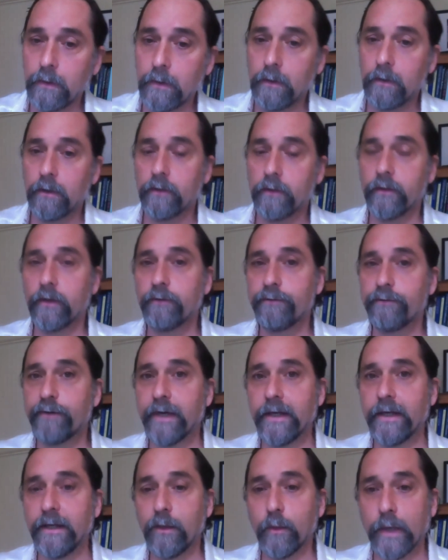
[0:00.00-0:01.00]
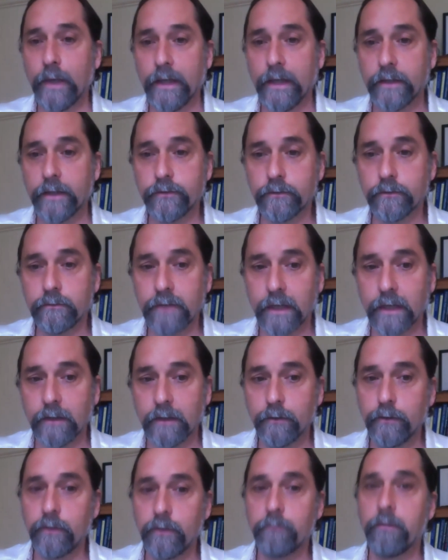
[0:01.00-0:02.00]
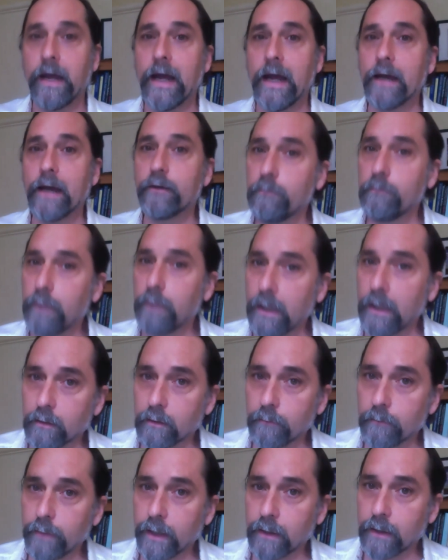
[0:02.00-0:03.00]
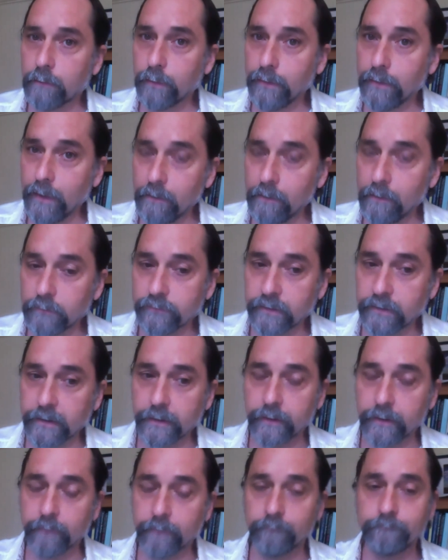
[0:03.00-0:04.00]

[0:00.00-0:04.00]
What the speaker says: and then finding ways to dilute it back to biocompatible levels again.